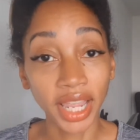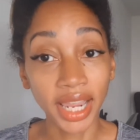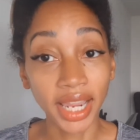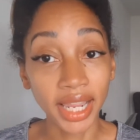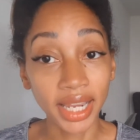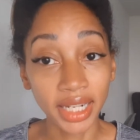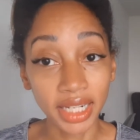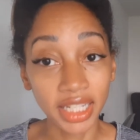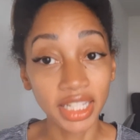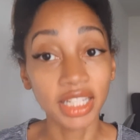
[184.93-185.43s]

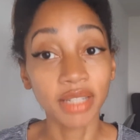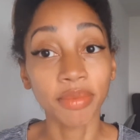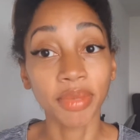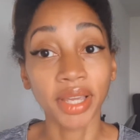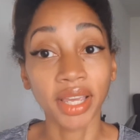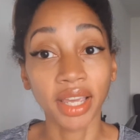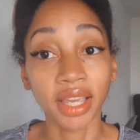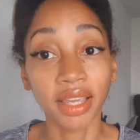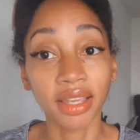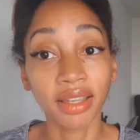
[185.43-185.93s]
and
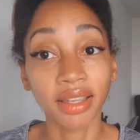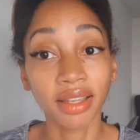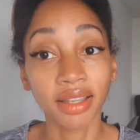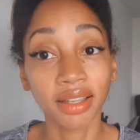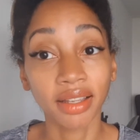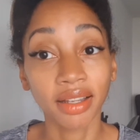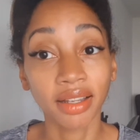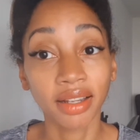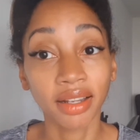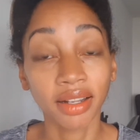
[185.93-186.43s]
eBay
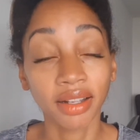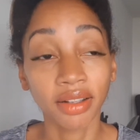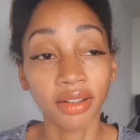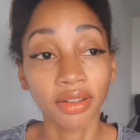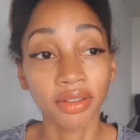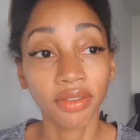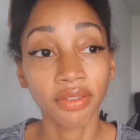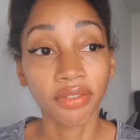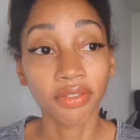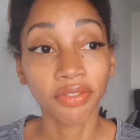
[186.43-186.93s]

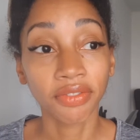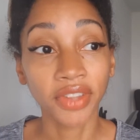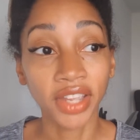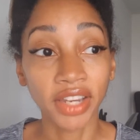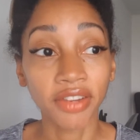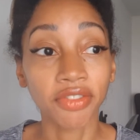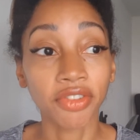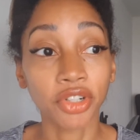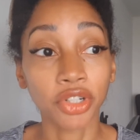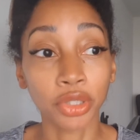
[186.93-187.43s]

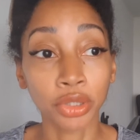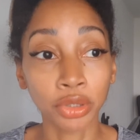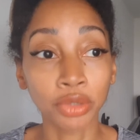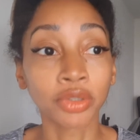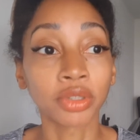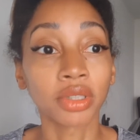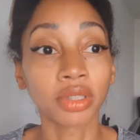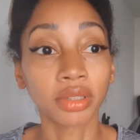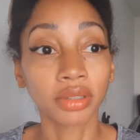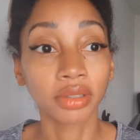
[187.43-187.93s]
favor
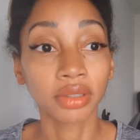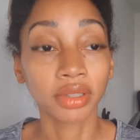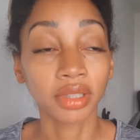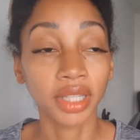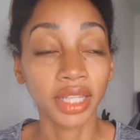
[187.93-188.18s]
Google.